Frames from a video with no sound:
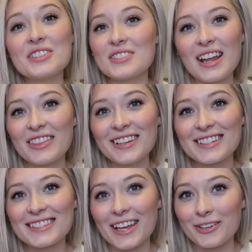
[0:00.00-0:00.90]
Nothing
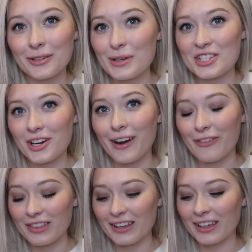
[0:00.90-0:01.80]
is sacred. We share
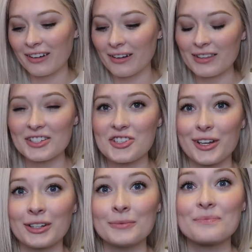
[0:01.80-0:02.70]
everything here on this
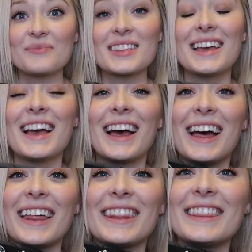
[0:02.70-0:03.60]
channel.
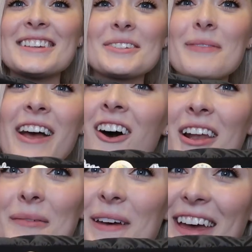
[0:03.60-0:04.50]
These are my
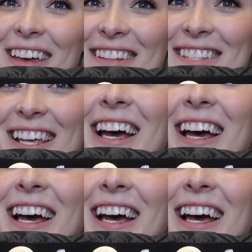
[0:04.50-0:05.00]
Anna pins.